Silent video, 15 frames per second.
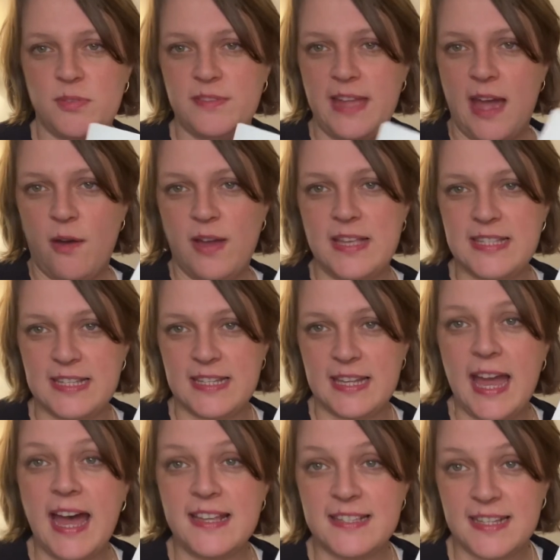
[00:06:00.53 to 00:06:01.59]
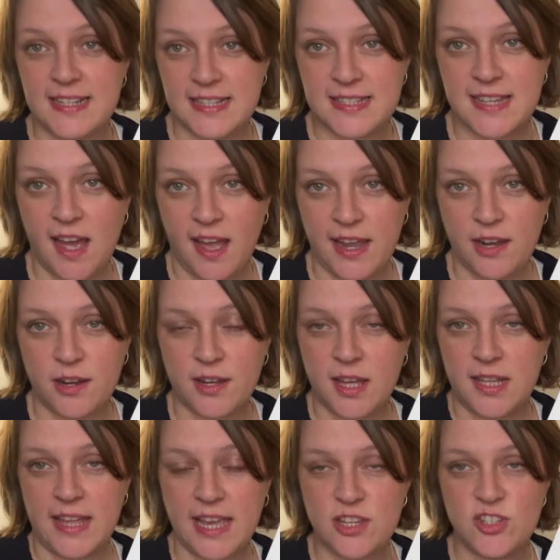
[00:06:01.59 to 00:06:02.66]
now as an entire
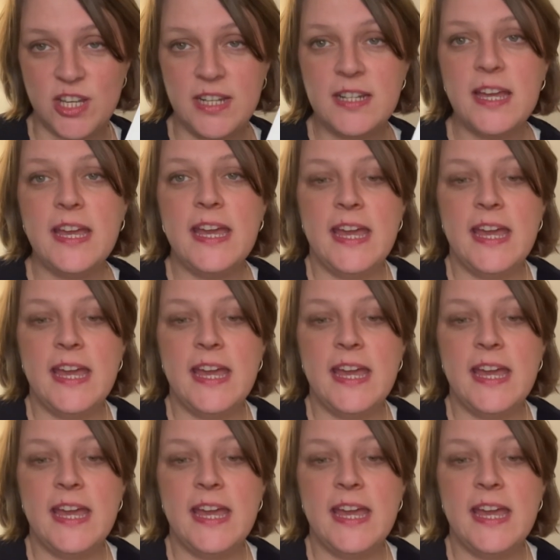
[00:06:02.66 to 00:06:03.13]
collection.